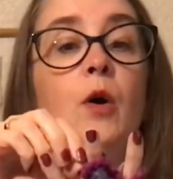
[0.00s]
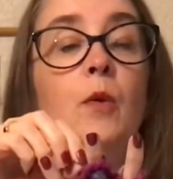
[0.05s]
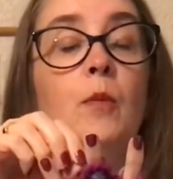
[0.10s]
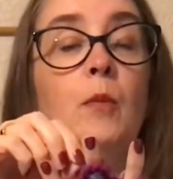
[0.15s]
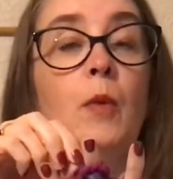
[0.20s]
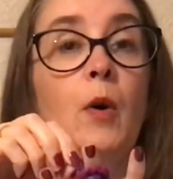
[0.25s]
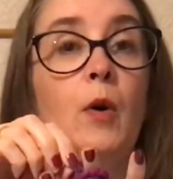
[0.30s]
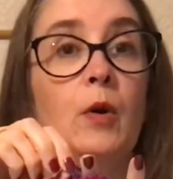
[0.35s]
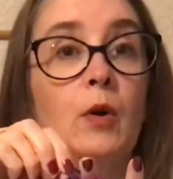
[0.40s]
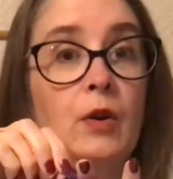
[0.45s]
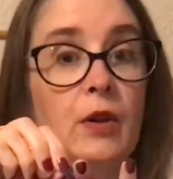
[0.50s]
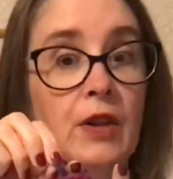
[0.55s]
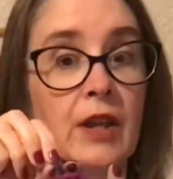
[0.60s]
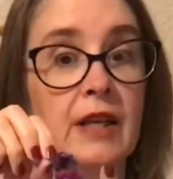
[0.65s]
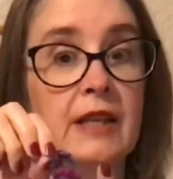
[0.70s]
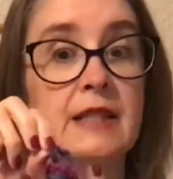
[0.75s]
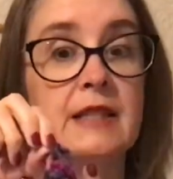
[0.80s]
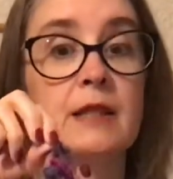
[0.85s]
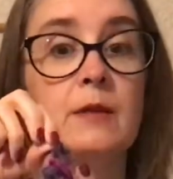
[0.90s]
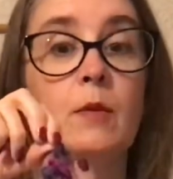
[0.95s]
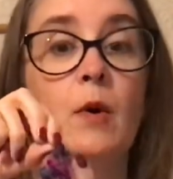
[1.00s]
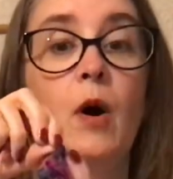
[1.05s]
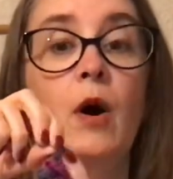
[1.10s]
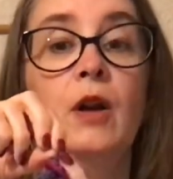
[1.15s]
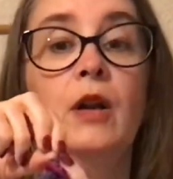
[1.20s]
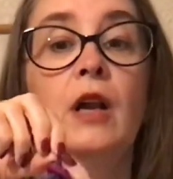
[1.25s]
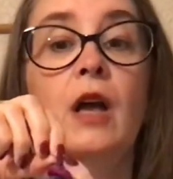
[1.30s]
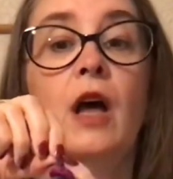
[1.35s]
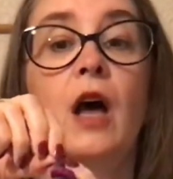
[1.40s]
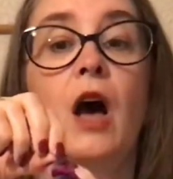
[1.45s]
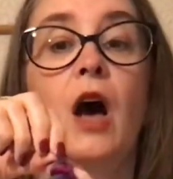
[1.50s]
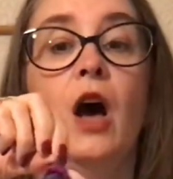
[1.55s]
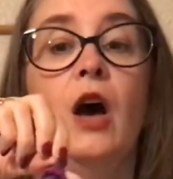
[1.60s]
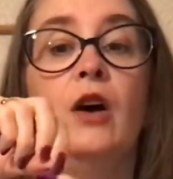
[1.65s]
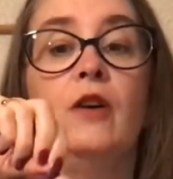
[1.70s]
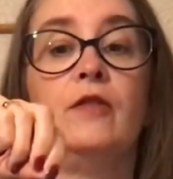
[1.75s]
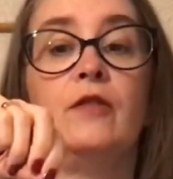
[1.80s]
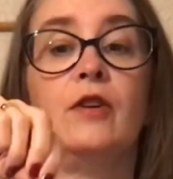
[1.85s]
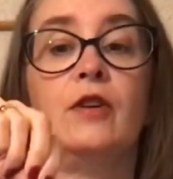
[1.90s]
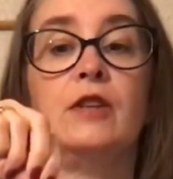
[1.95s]
Pull this one
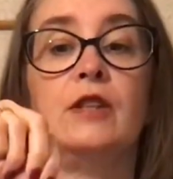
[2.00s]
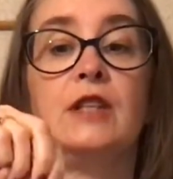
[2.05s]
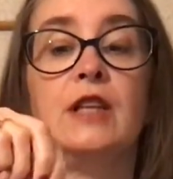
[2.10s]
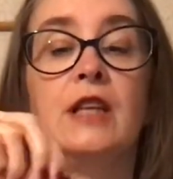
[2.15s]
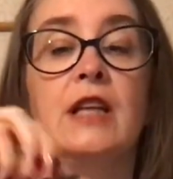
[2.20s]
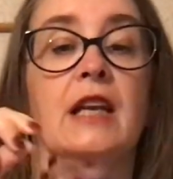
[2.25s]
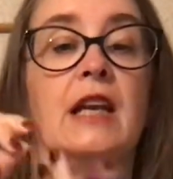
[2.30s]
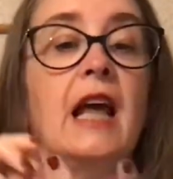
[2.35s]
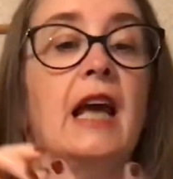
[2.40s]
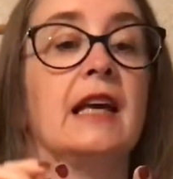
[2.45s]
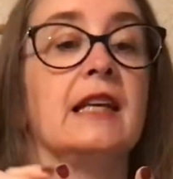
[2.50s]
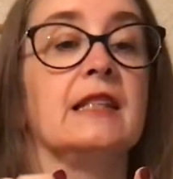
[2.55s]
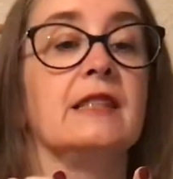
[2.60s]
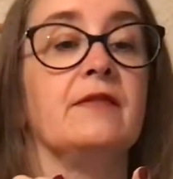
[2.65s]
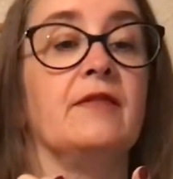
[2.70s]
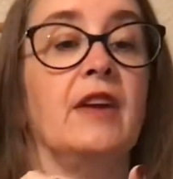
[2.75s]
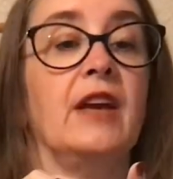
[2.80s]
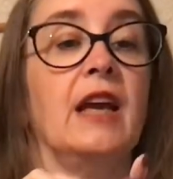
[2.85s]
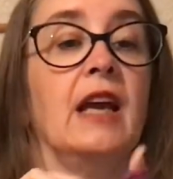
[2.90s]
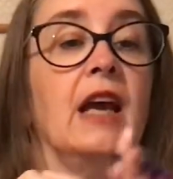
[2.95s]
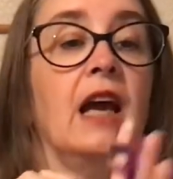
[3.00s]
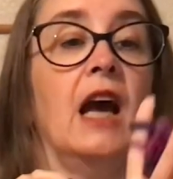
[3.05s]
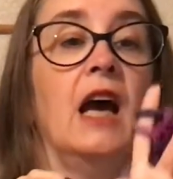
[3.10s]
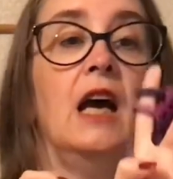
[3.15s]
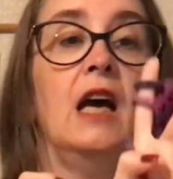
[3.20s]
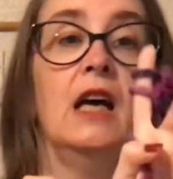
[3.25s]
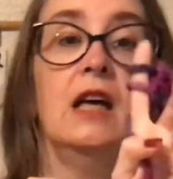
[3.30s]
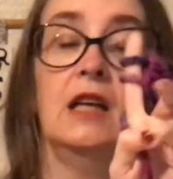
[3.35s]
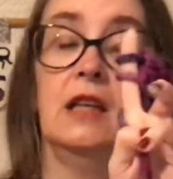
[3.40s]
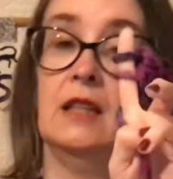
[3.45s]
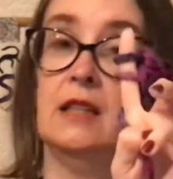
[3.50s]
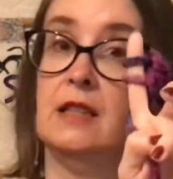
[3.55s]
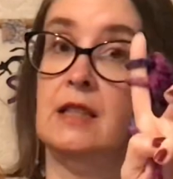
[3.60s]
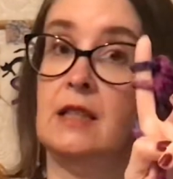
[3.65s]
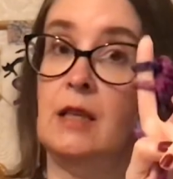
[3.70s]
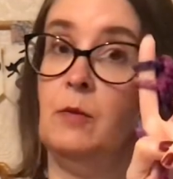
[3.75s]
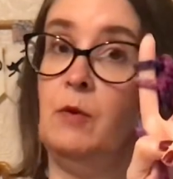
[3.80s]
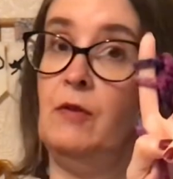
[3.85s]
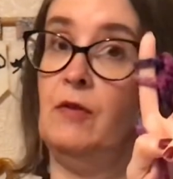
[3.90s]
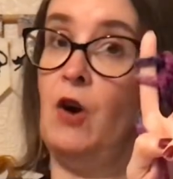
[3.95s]
over onto the next finger. So
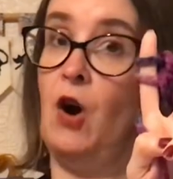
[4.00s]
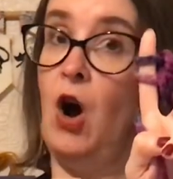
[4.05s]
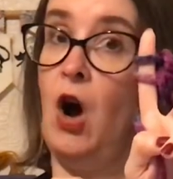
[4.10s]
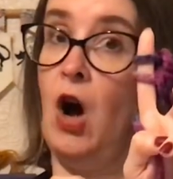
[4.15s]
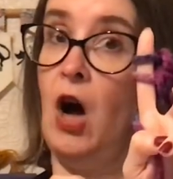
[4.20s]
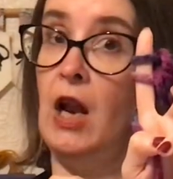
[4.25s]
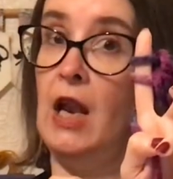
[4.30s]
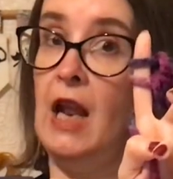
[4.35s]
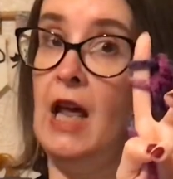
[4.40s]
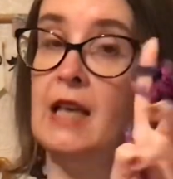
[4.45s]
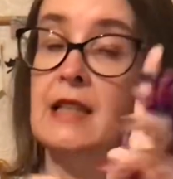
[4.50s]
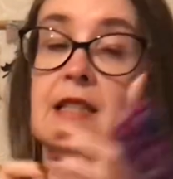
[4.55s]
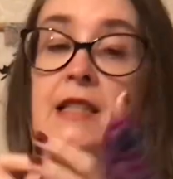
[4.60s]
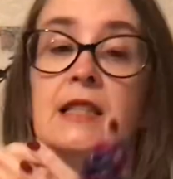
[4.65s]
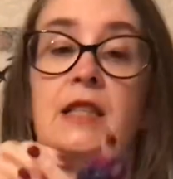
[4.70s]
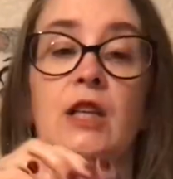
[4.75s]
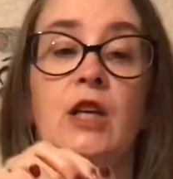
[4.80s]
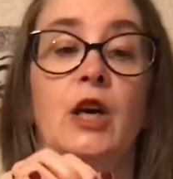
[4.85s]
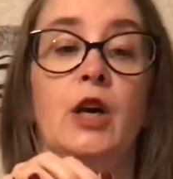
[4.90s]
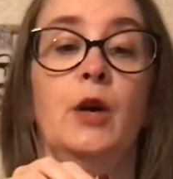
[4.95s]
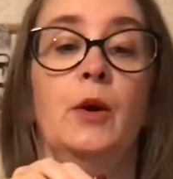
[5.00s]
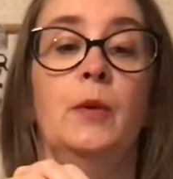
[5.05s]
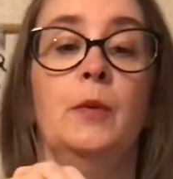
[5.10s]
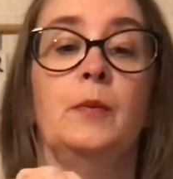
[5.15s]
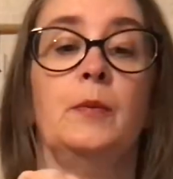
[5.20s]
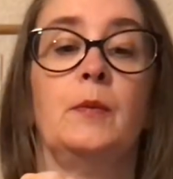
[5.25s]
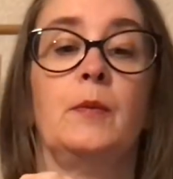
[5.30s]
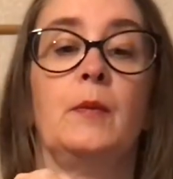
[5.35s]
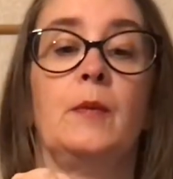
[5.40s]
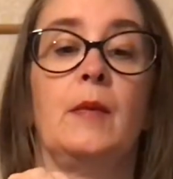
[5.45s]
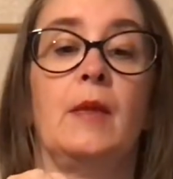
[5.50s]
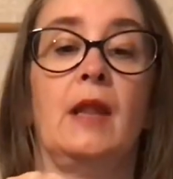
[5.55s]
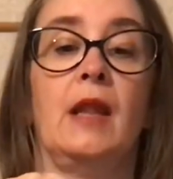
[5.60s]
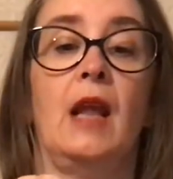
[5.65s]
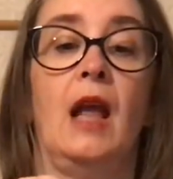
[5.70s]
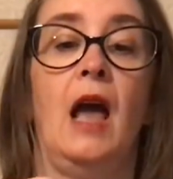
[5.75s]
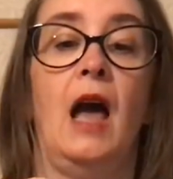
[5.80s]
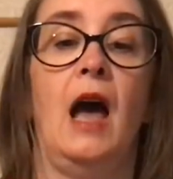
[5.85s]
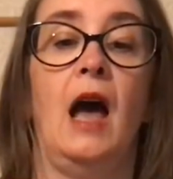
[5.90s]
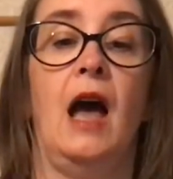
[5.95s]
we've got our last 2
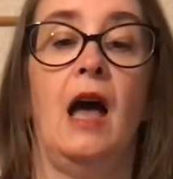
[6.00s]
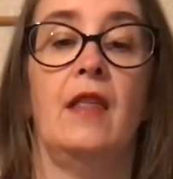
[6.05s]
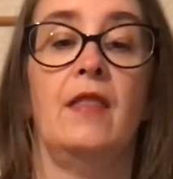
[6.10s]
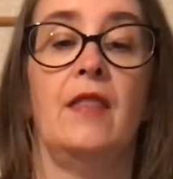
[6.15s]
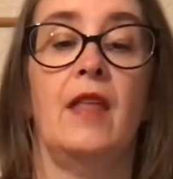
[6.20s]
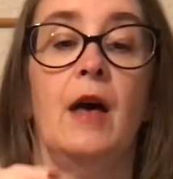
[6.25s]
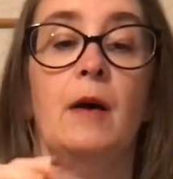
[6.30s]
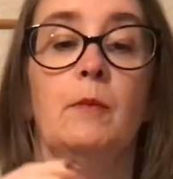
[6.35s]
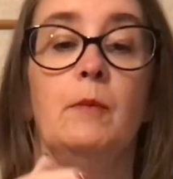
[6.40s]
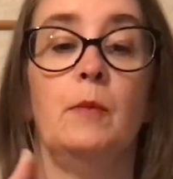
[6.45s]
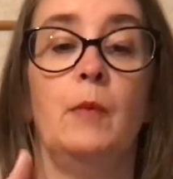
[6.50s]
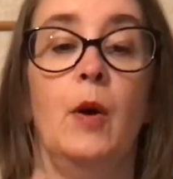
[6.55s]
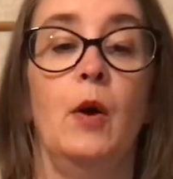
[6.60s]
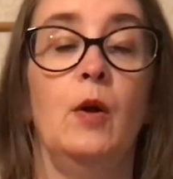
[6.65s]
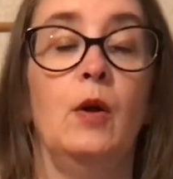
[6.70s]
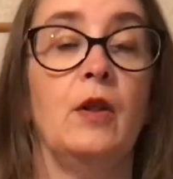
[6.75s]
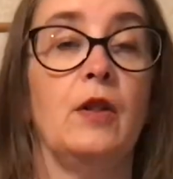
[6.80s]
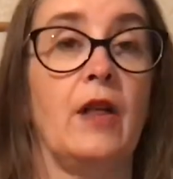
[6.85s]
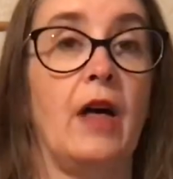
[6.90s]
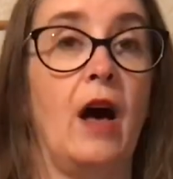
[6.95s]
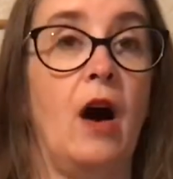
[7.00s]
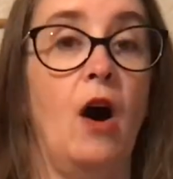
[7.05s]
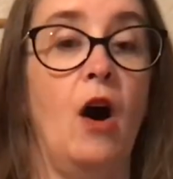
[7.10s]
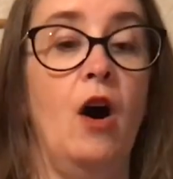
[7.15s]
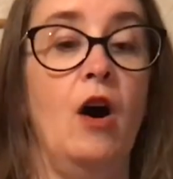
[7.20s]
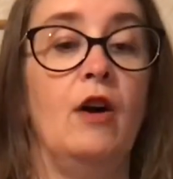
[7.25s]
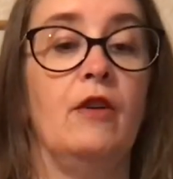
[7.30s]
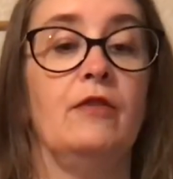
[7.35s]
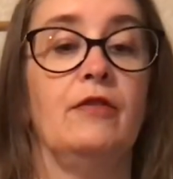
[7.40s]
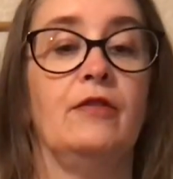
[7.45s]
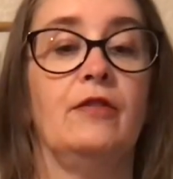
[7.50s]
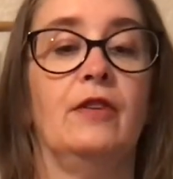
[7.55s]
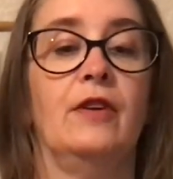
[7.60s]
and then pull that off.